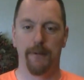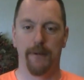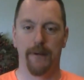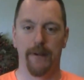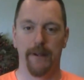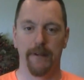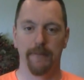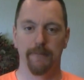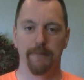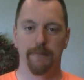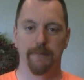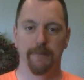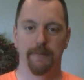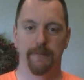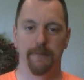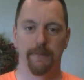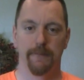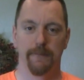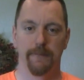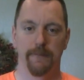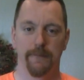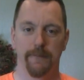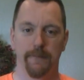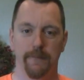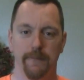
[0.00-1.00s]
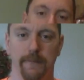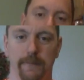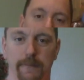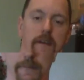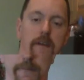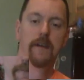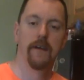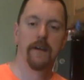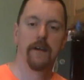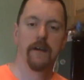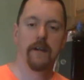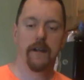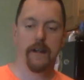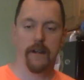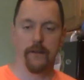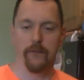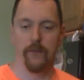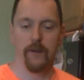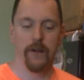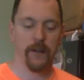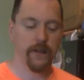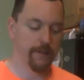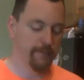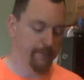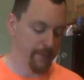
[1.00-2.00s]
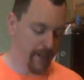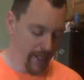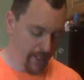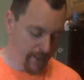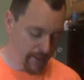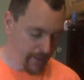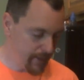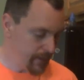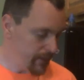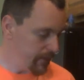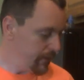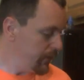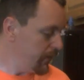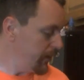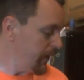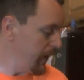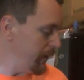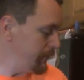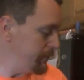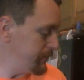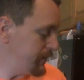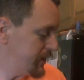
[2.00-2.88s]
point. Alright, welcome back. Okay,